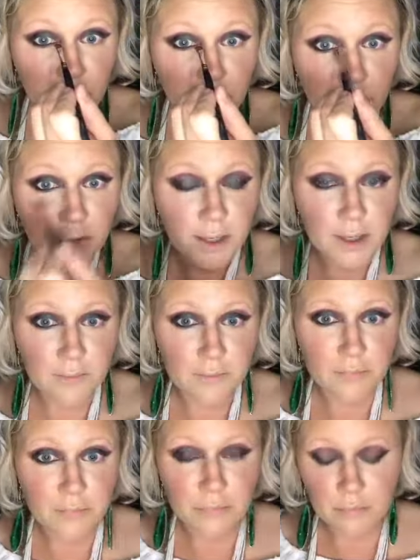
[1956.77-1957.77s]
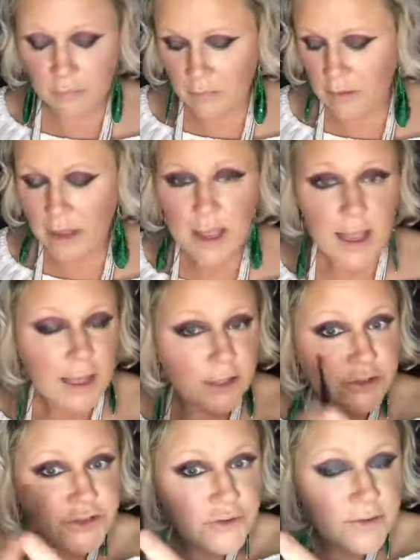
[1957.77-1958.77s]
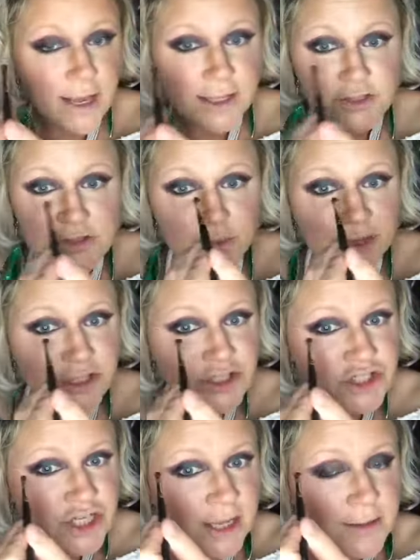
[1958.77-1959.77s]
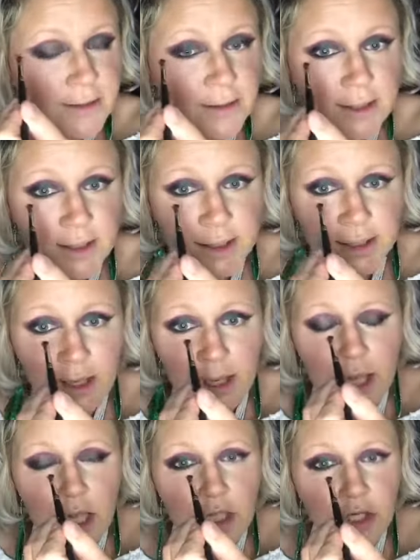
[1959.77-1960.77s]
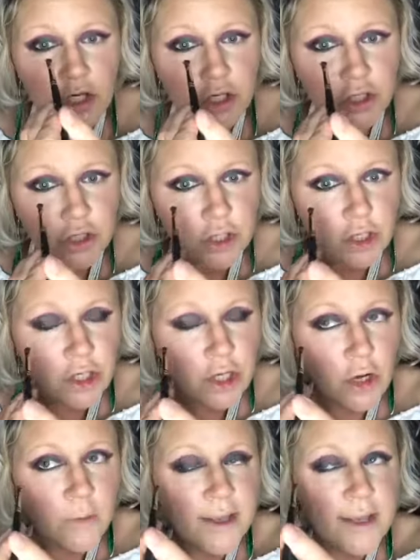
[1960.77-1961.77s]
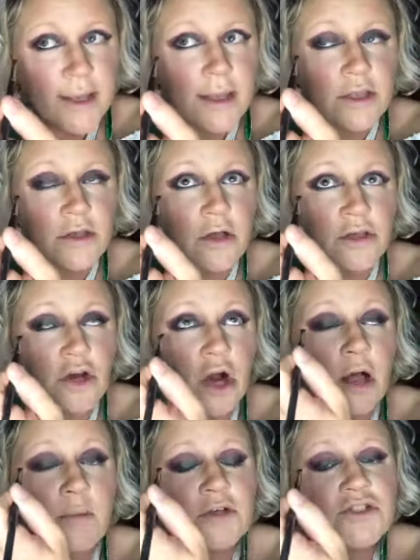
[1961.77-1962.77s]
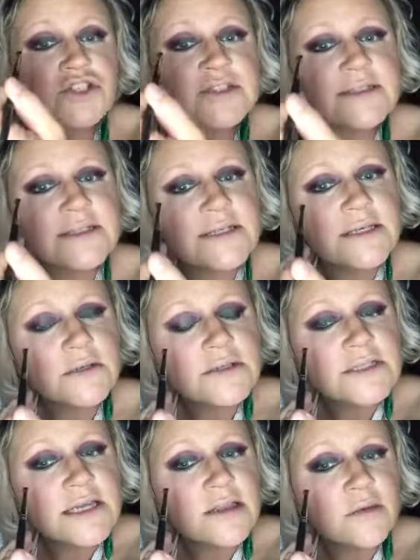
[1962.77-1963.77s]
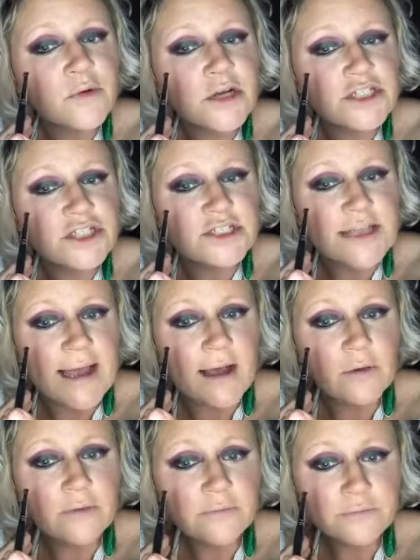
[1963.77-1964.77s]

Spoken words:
All right. And you do that just by gently, you're almost just tilting the brush down.